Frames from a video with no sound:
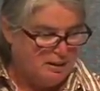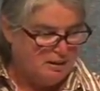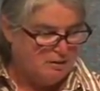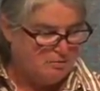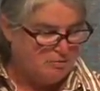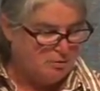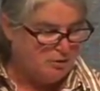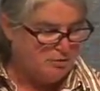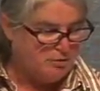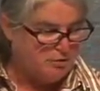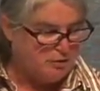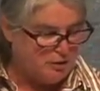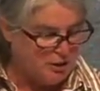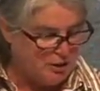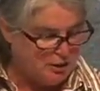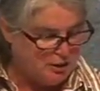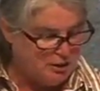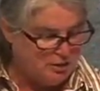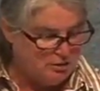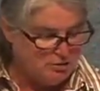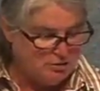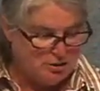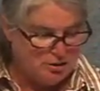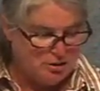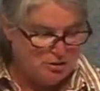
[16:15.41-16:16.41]
referring
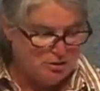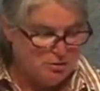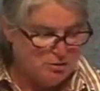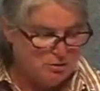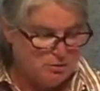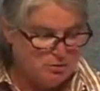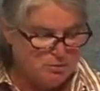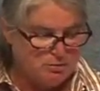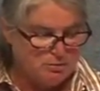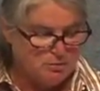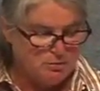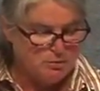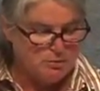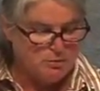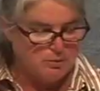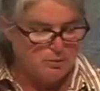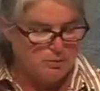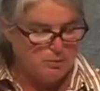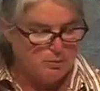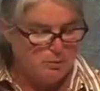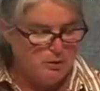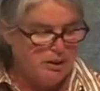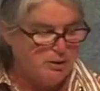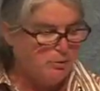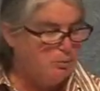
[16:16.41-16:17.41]
you to,
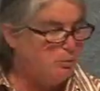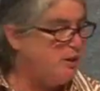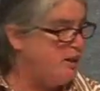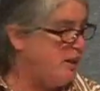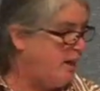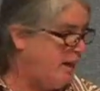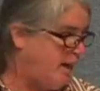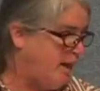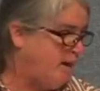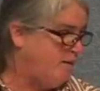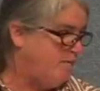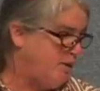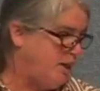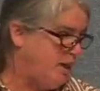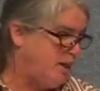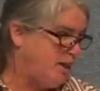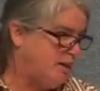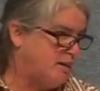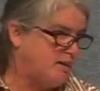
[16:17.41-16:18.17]
we have